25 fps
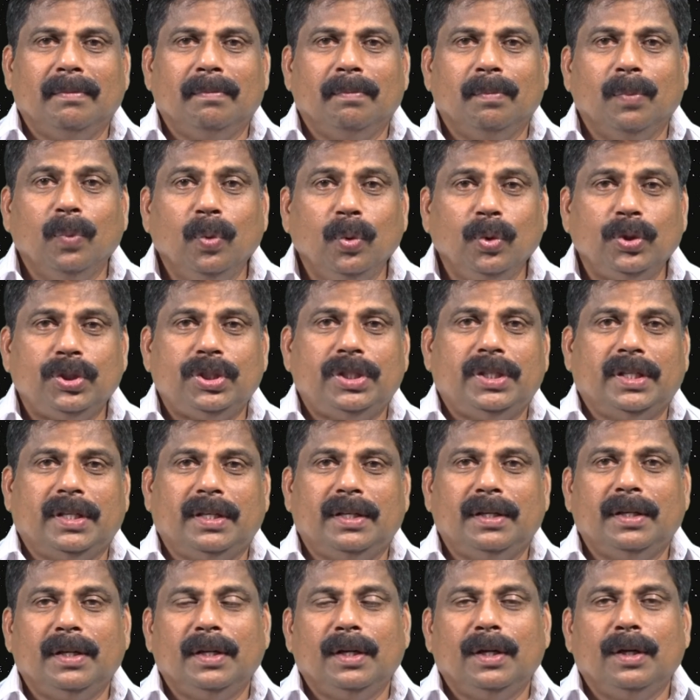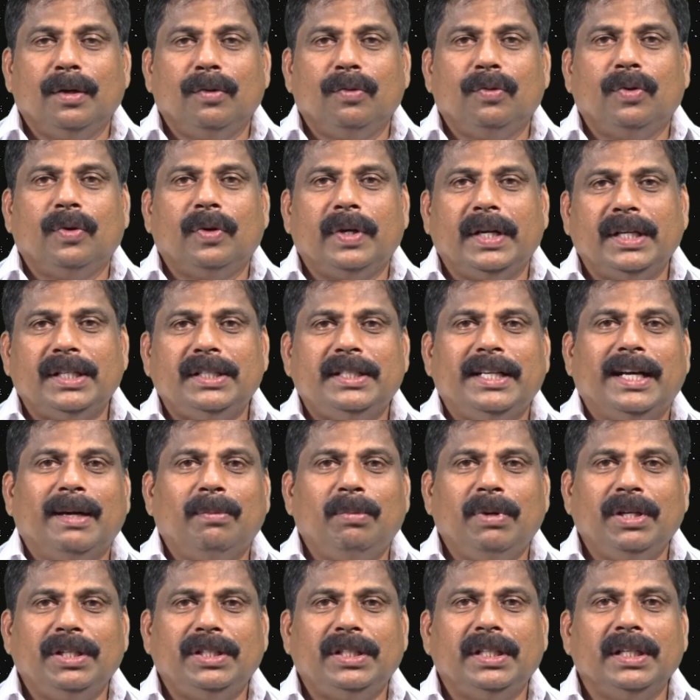booster for
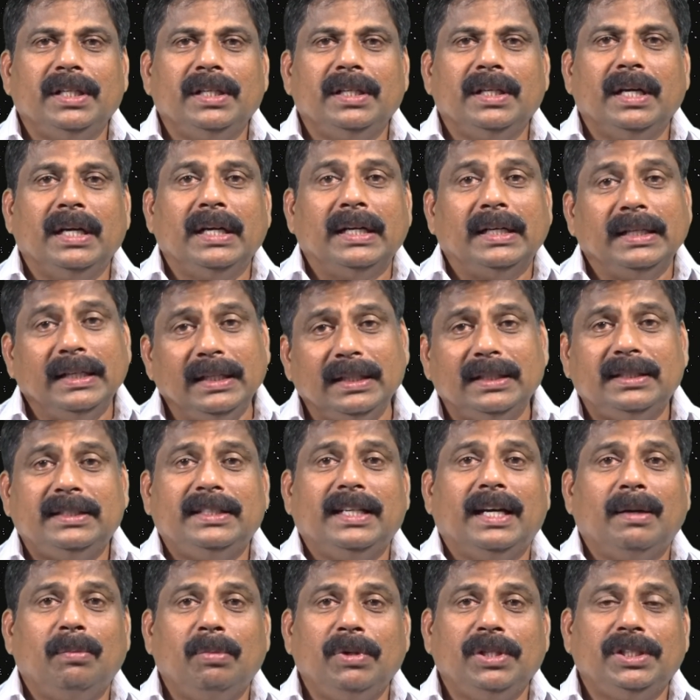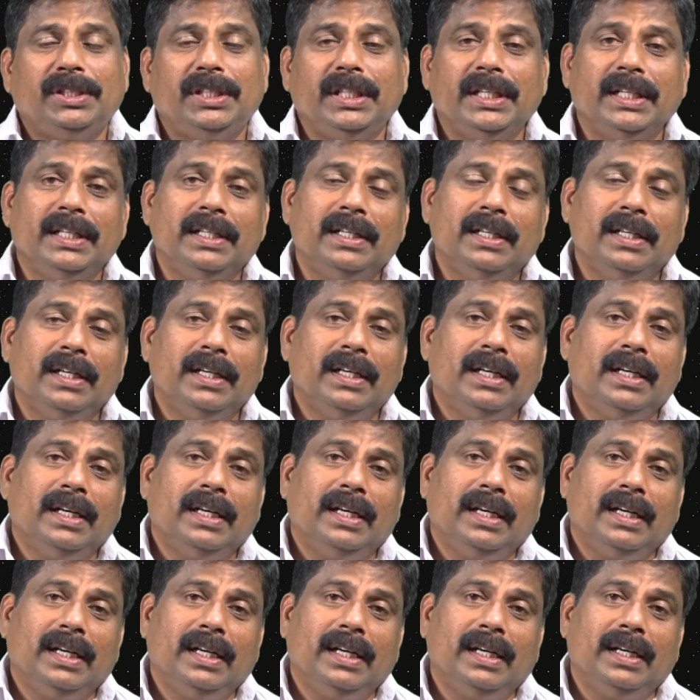establishing and re-establishing
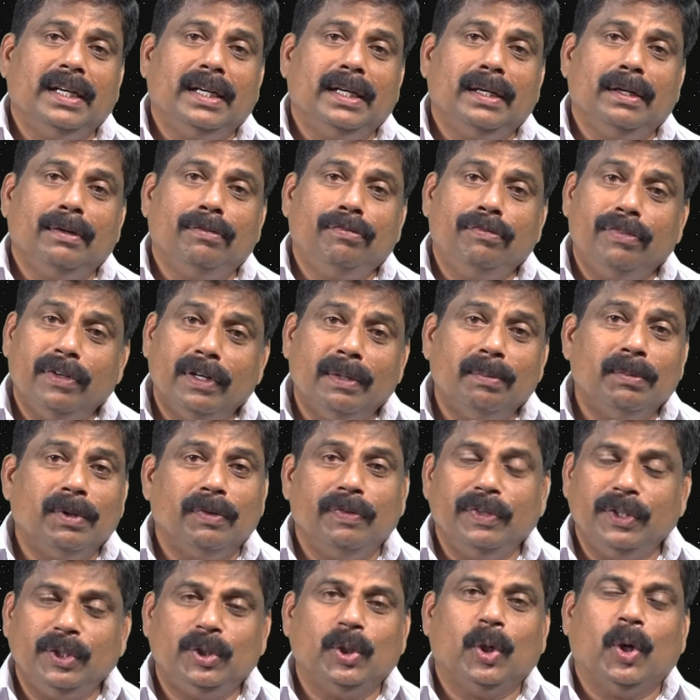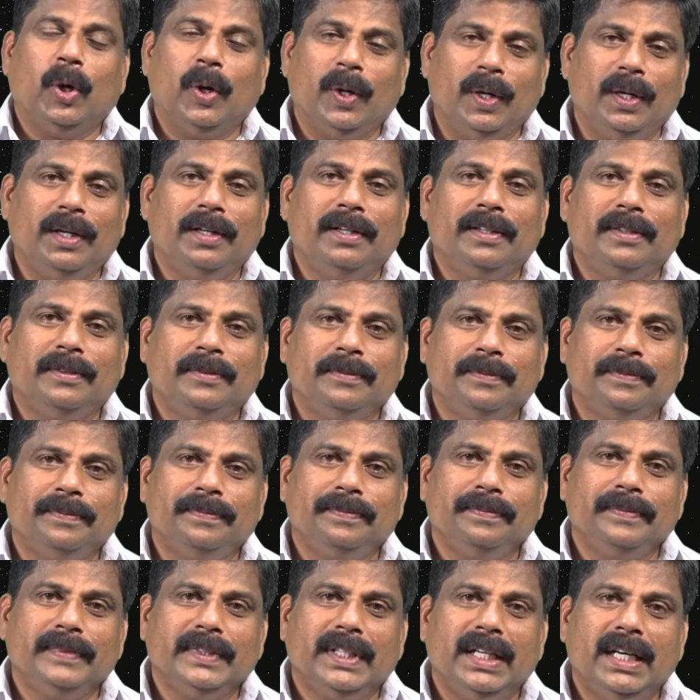a firm of his own.
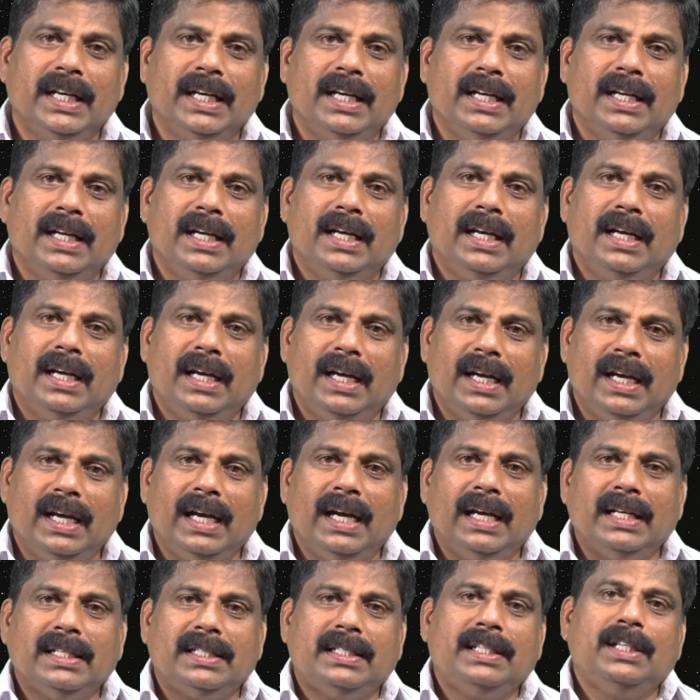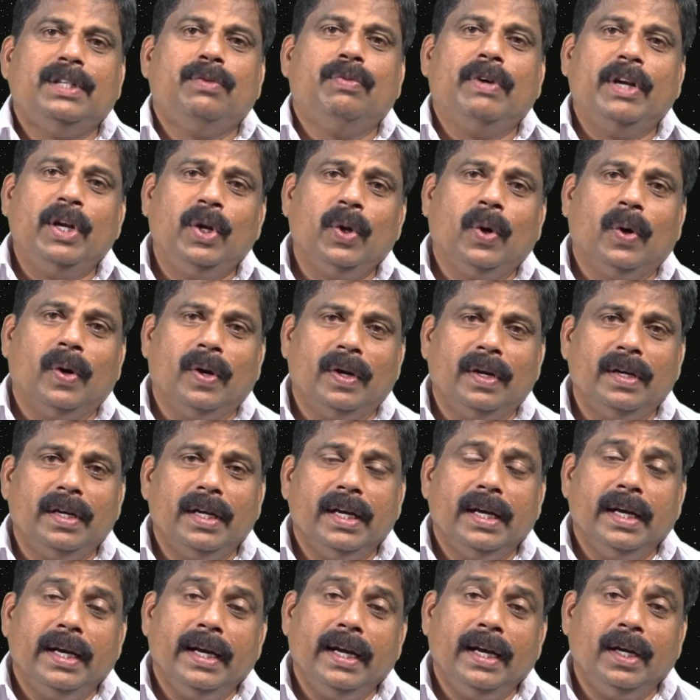As it went on,
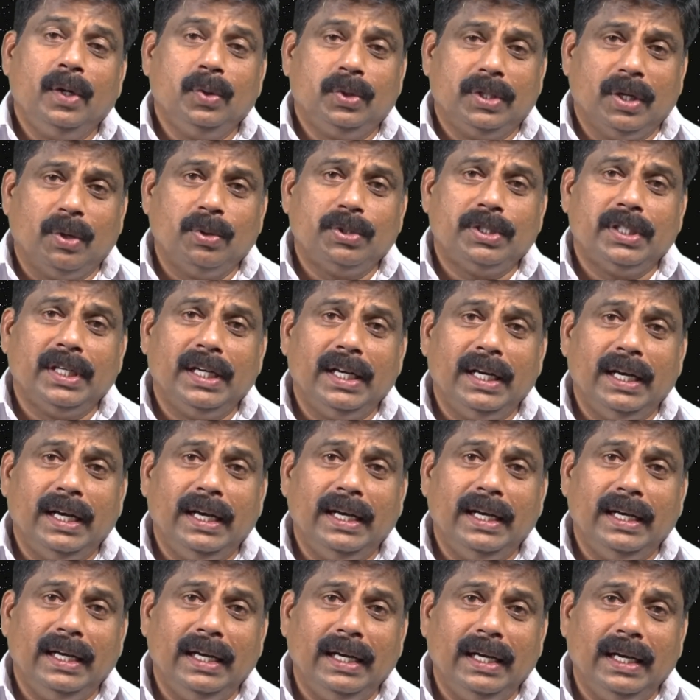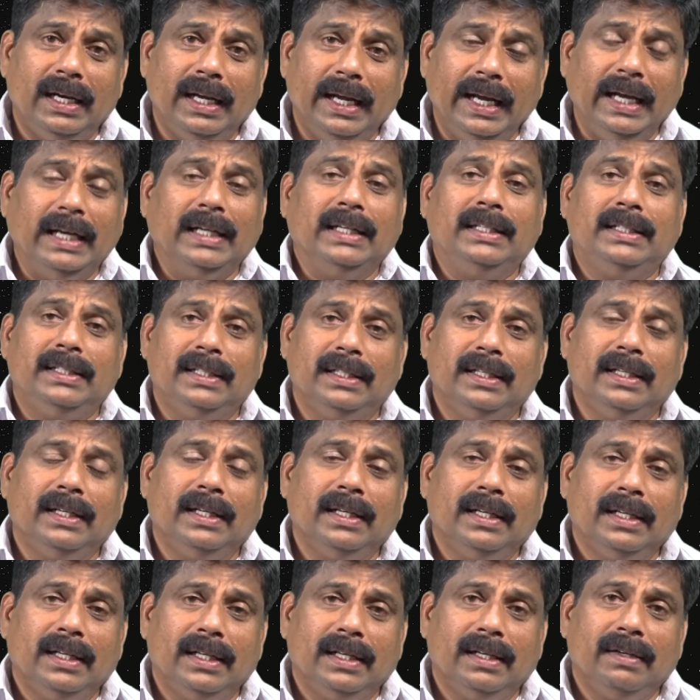in 2008,
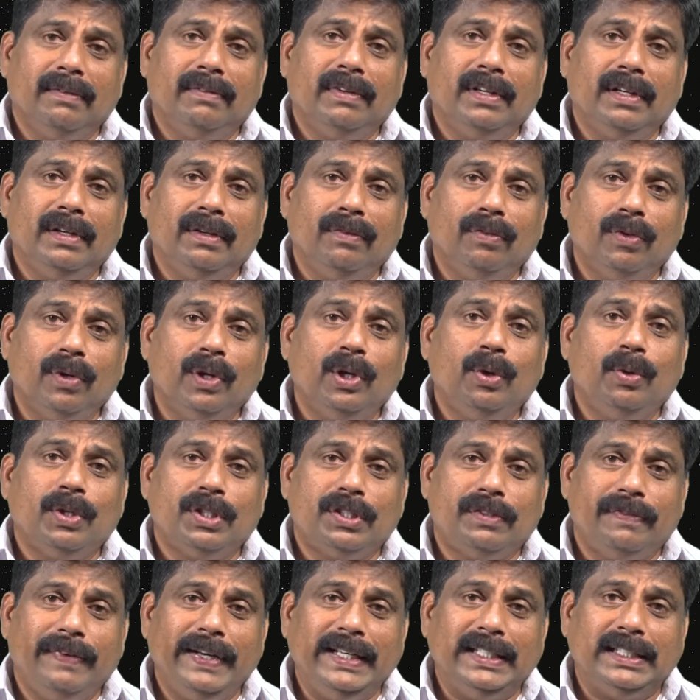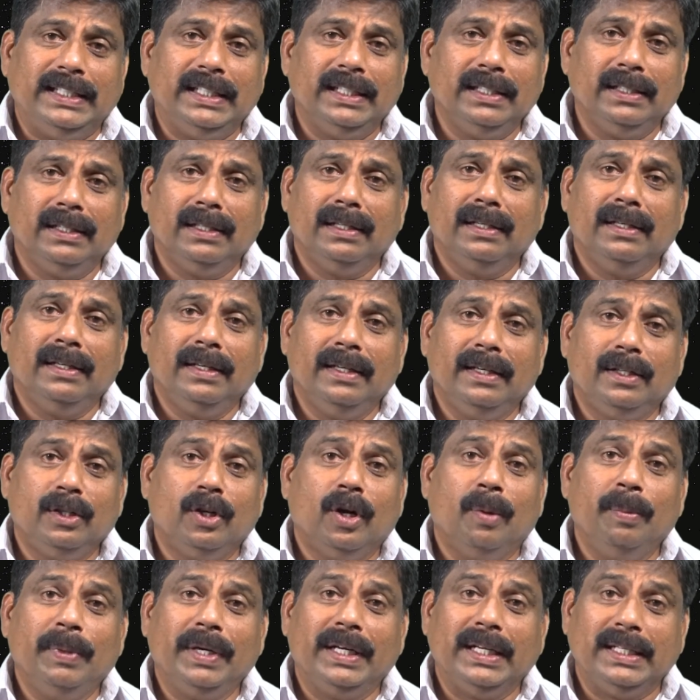when the world was facing an
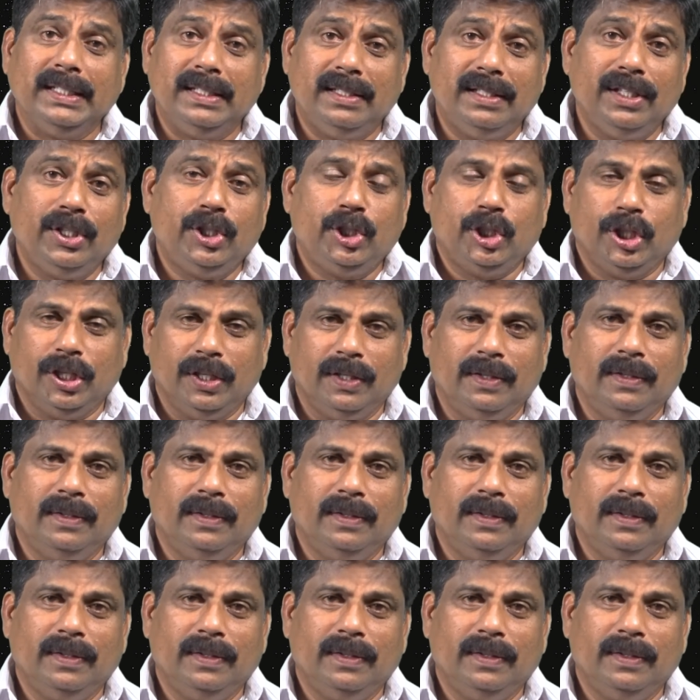economic recession